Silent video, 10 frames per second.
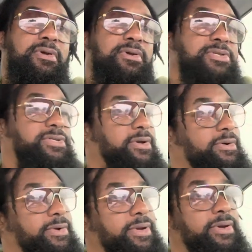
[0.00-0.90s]

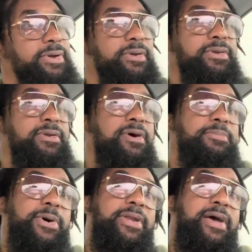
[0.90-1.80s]
So, you know,
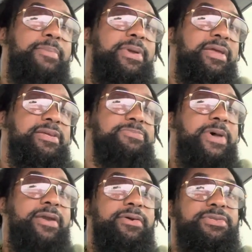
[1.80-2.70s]
but I mean, it's
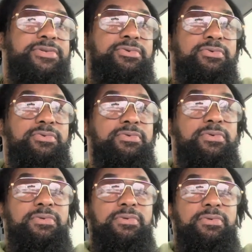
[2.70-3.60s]
better to
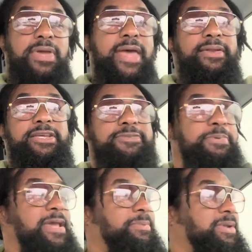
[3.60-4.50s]
at least
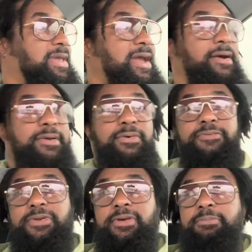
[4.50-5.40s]
be able to carry it
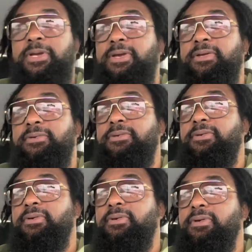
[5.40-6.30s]
over there,
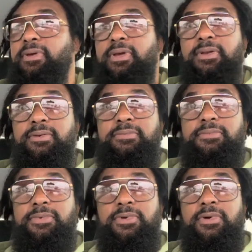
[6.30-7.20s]
man. And,
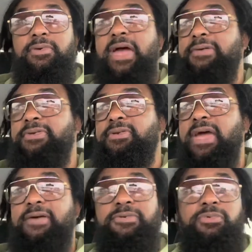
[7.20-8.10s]
you know, have
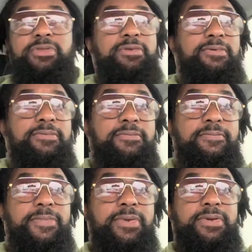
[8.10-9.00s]
it with you.
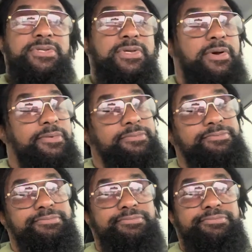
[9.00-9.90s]
So
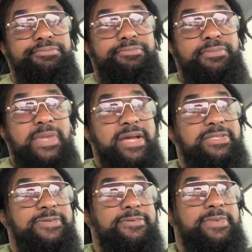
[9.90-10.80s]

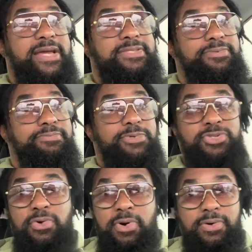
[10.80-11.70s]
that's
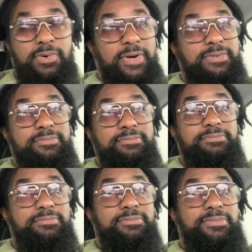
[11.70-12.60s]
what's going on.
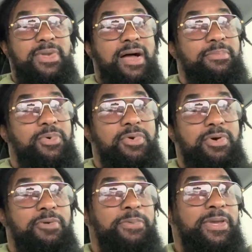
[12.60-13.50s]
I'm going to
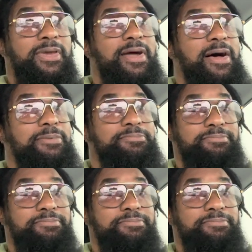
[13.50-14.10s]
go pick it up.